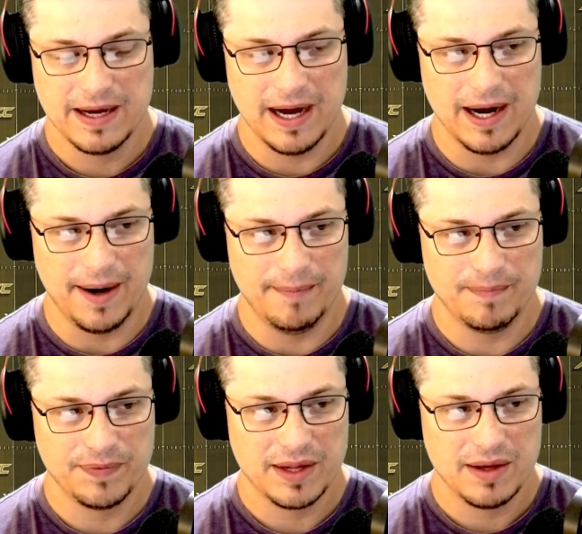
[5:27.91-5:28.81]

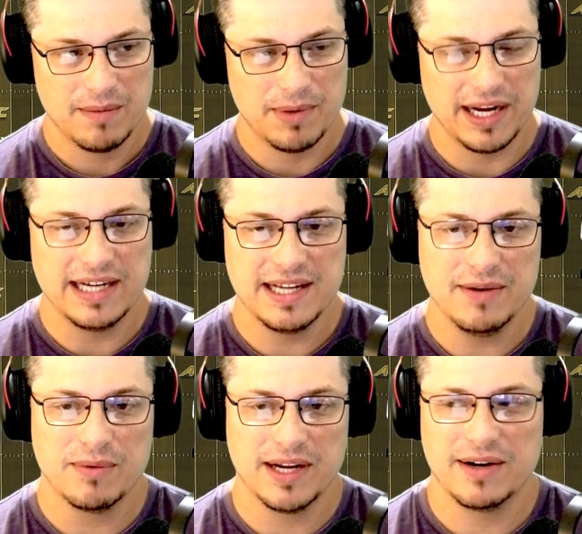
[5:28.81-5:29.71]
But he did
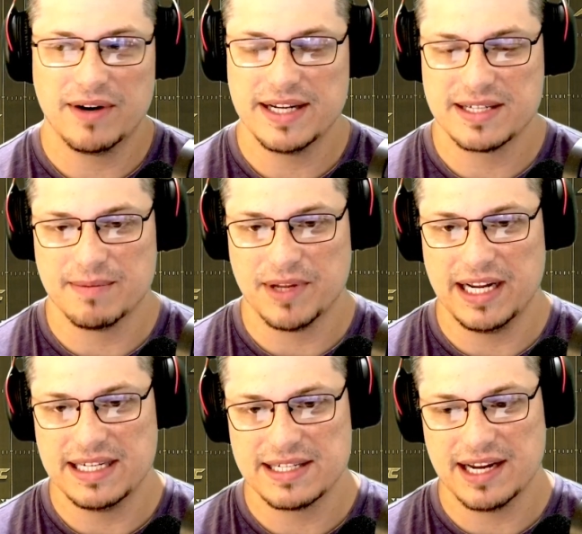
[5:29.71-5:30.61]
reiterate something
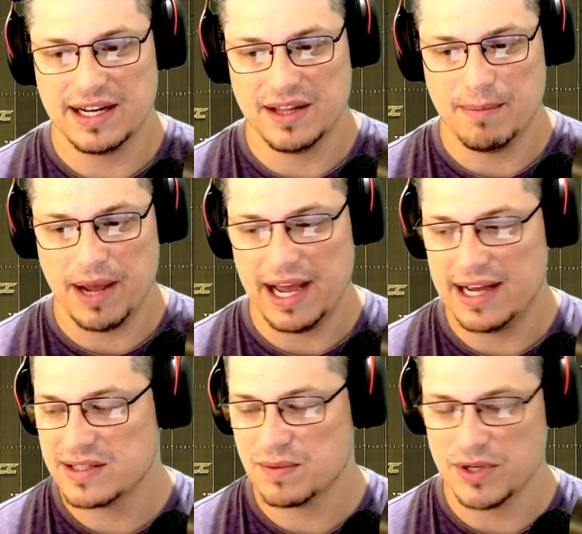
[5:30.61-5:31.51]
he said in the
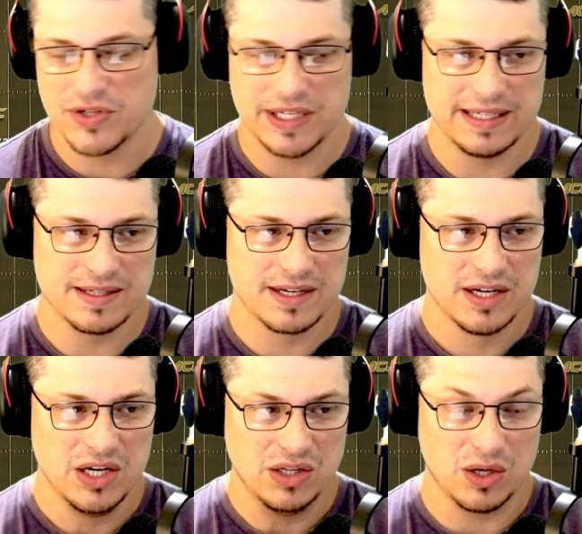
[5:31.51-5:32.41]
past, which is
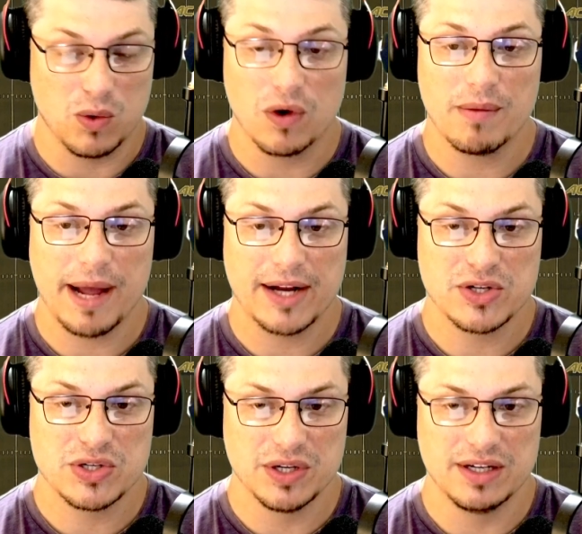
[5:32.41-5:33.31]
the quarterback
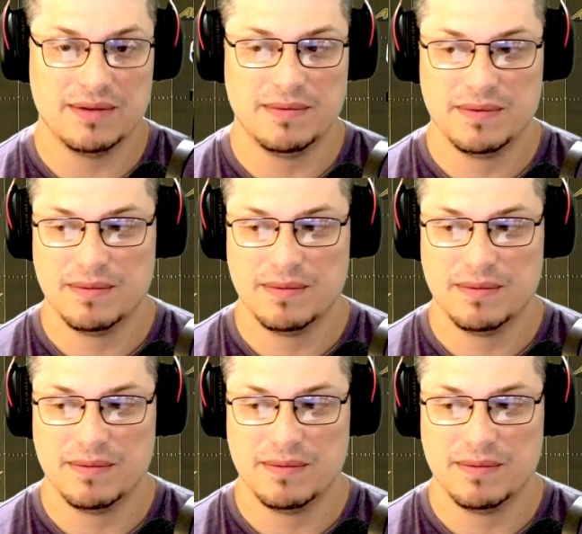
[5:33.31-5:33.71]
should